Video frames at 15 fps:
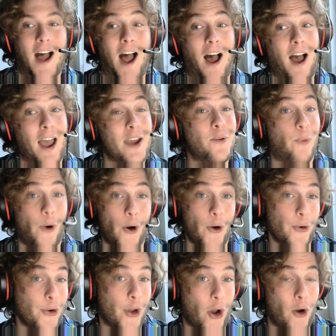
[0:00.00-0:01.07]
I
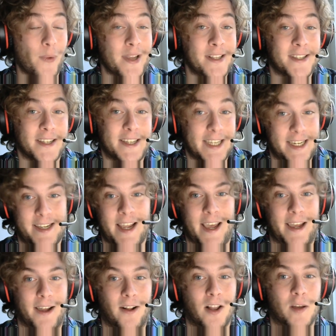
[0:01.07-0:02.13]
won't go into
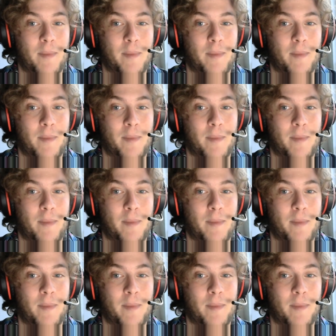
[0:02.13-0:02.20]
detail